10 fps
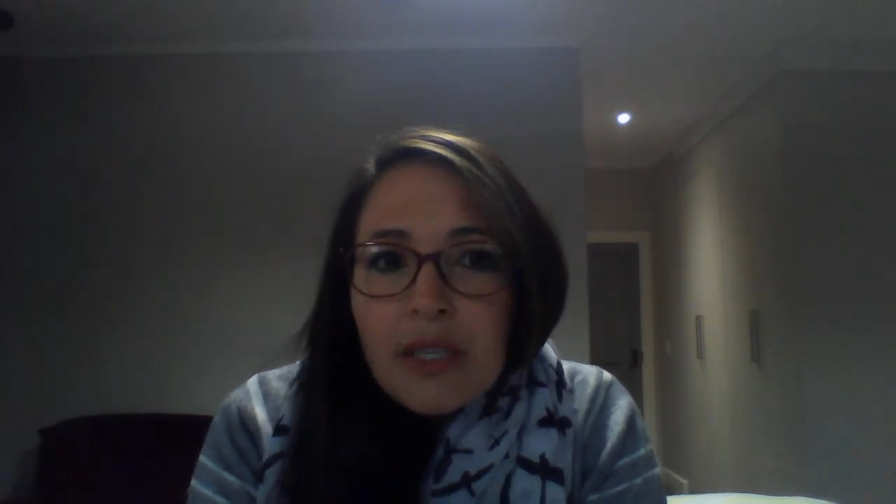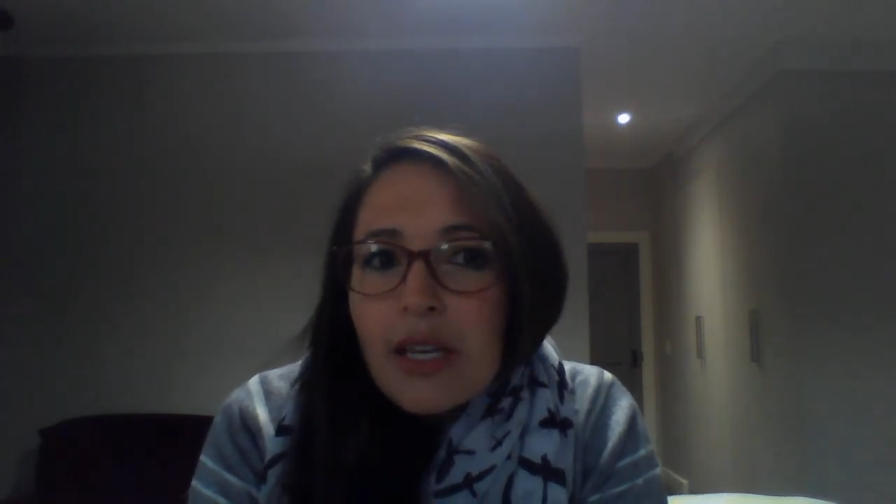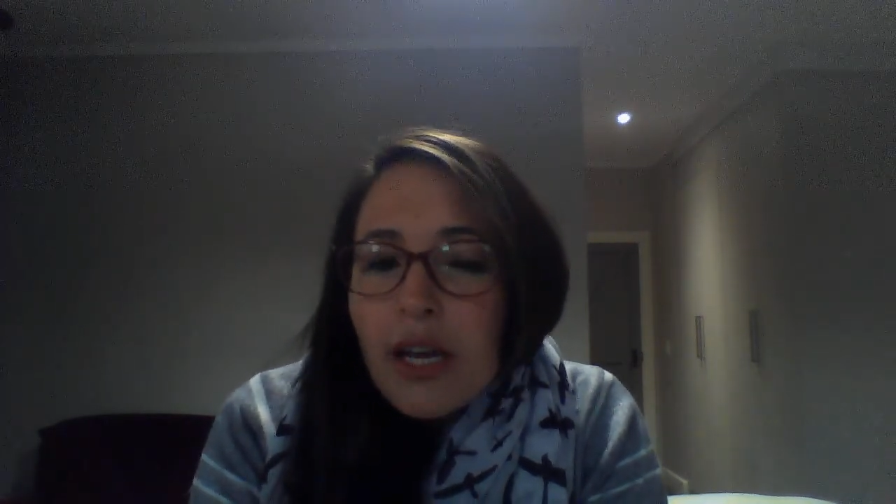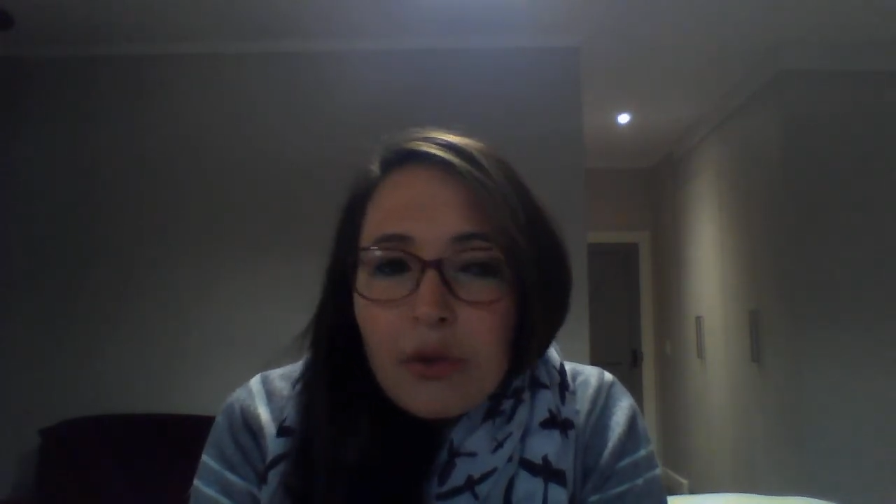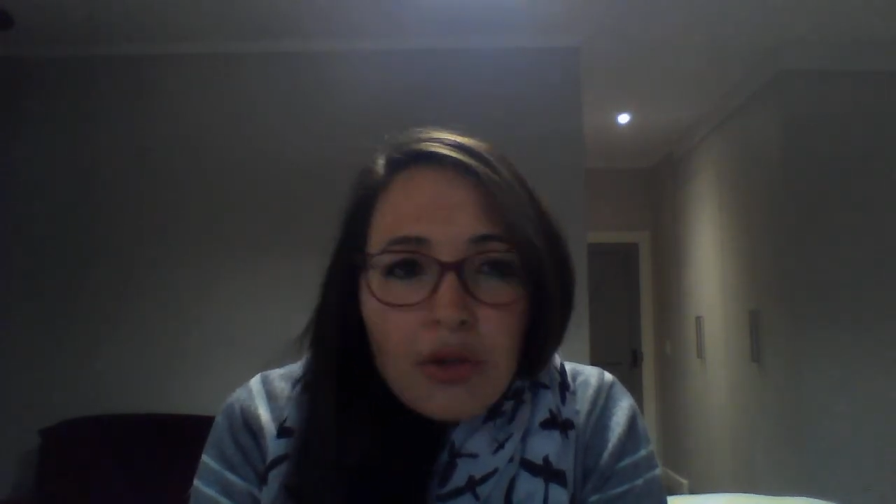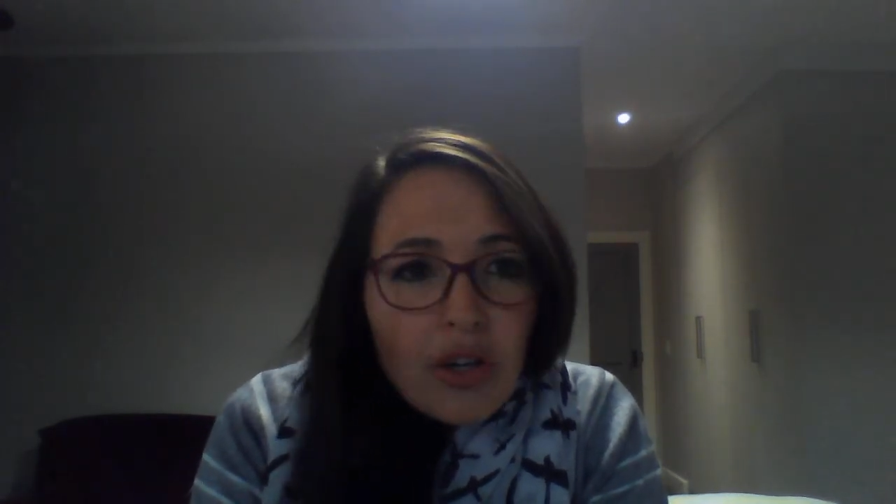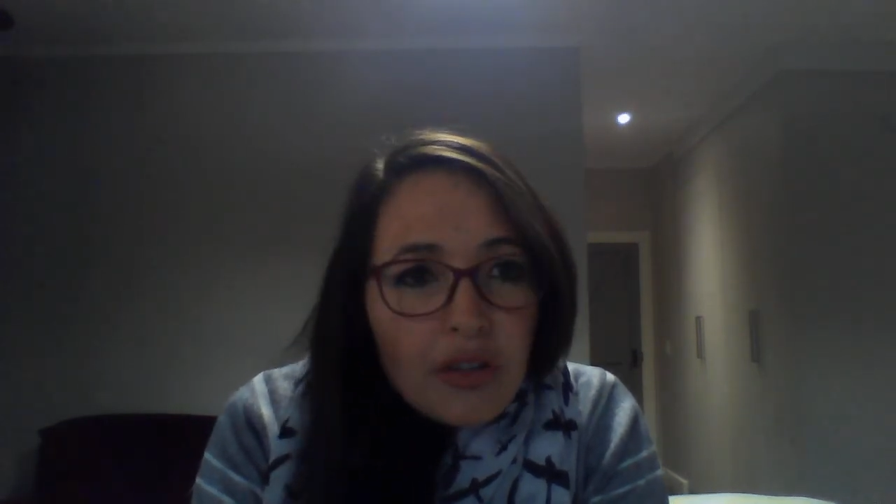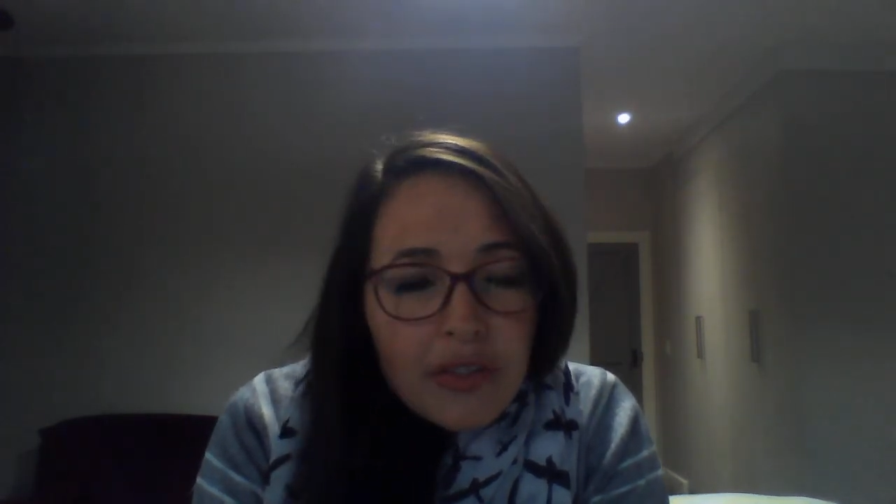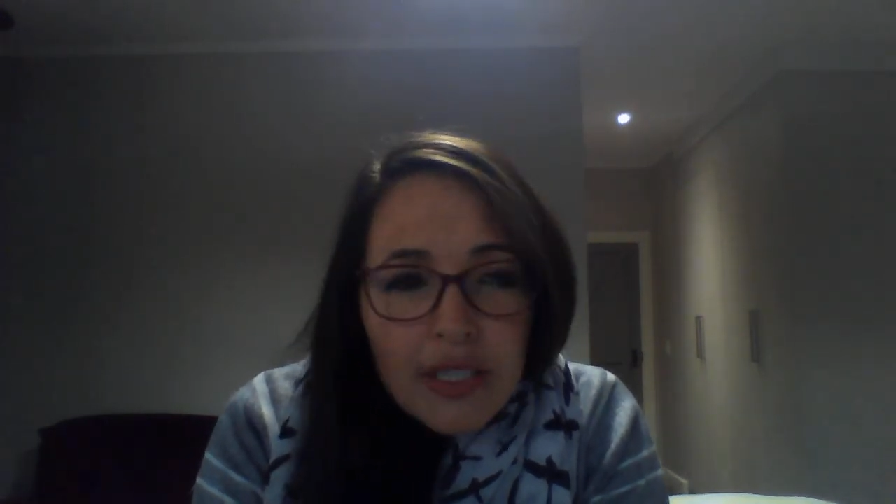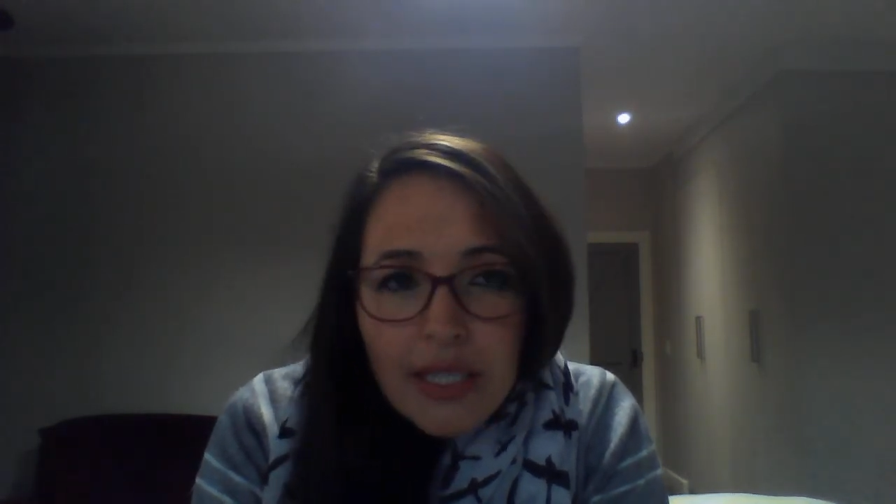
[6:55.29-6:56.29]
Like with
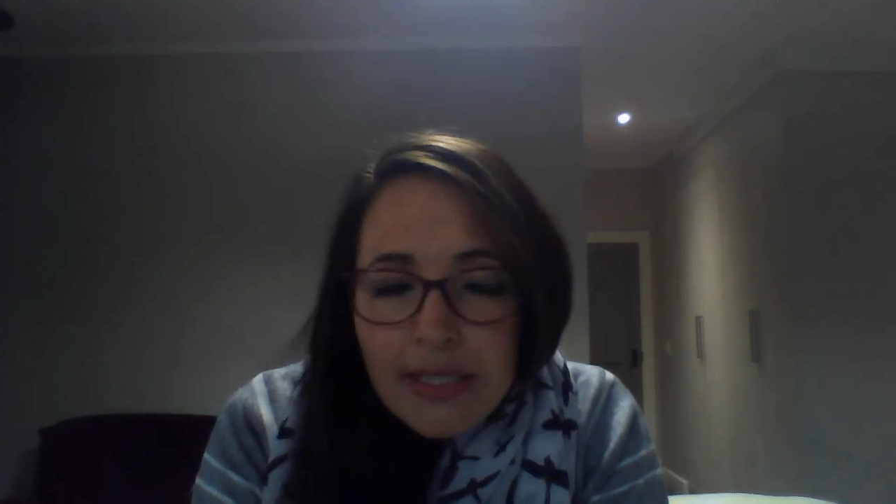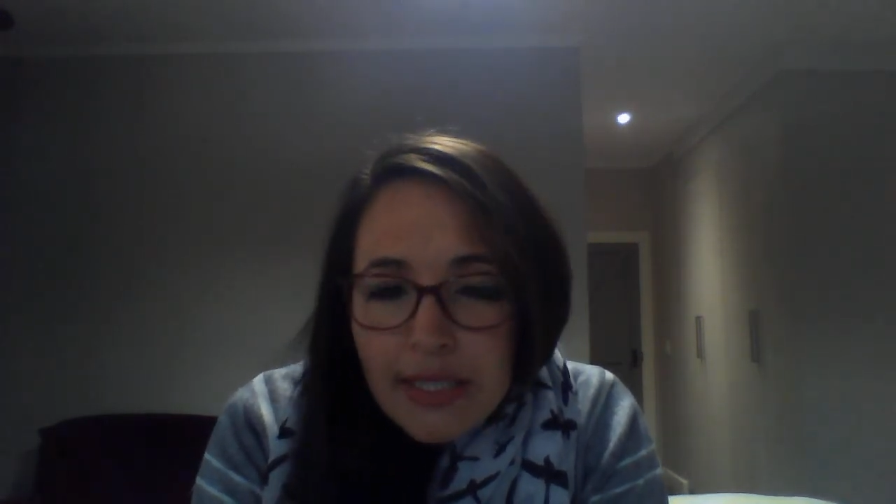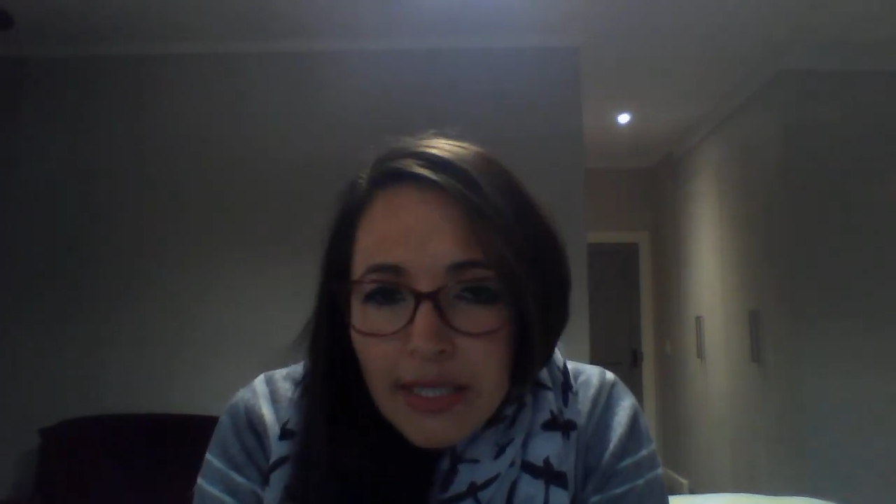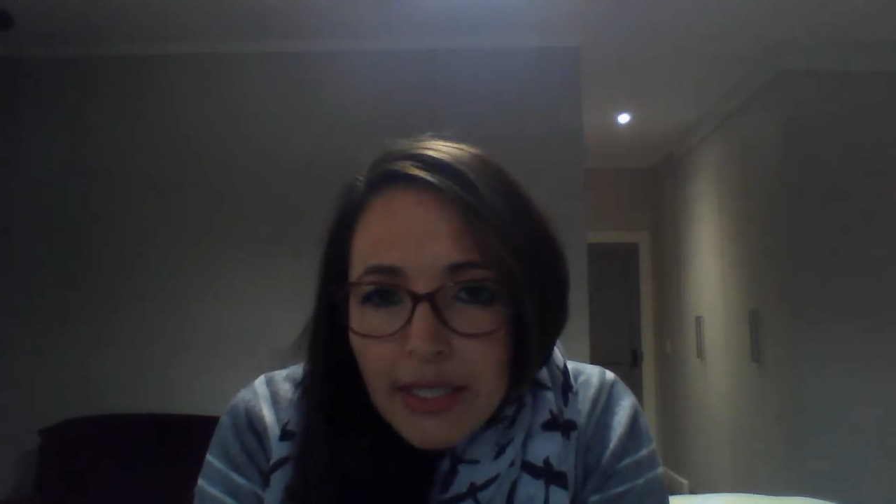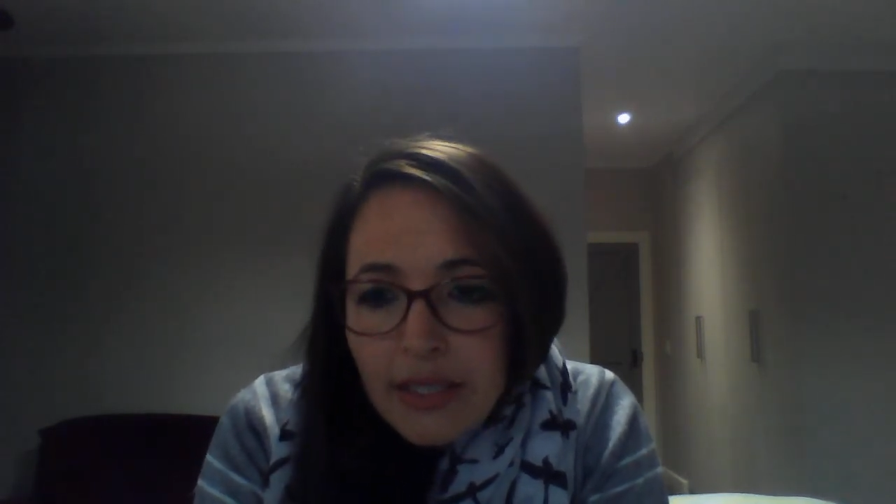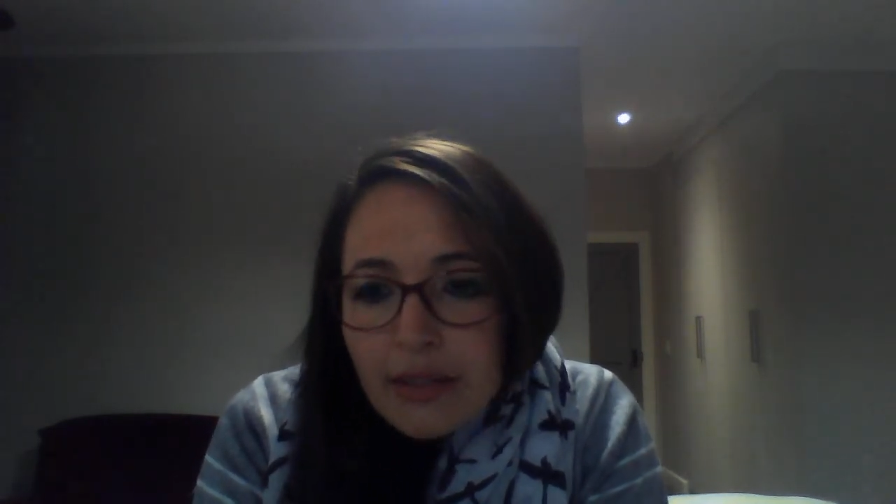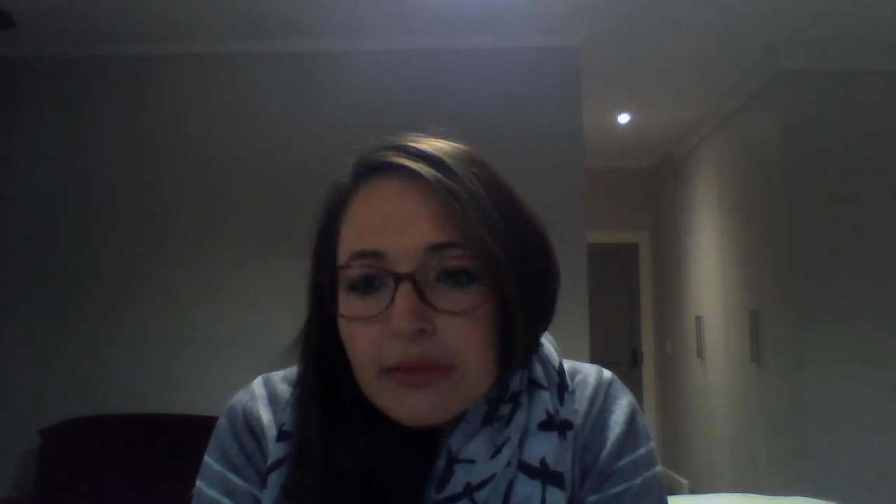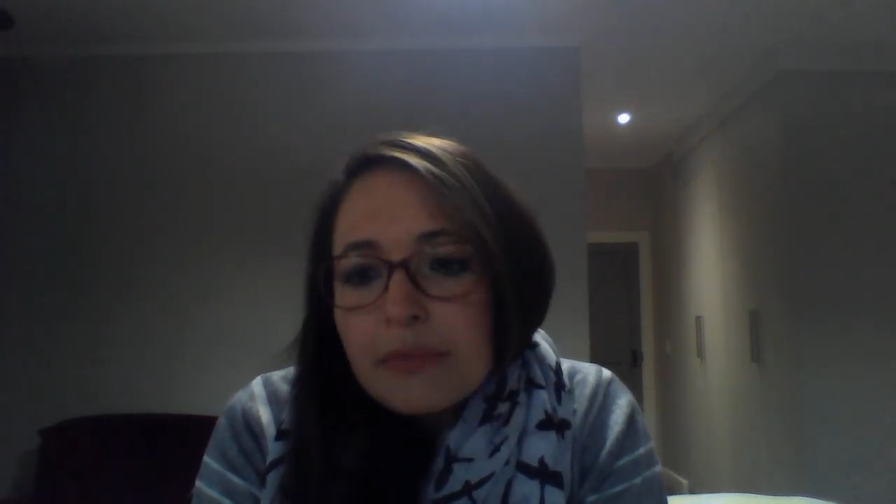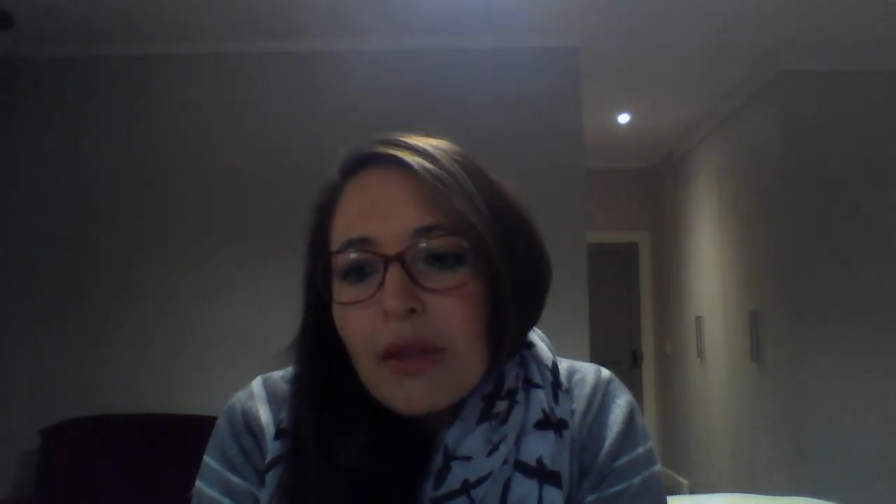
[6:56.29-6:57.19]
COVID-19,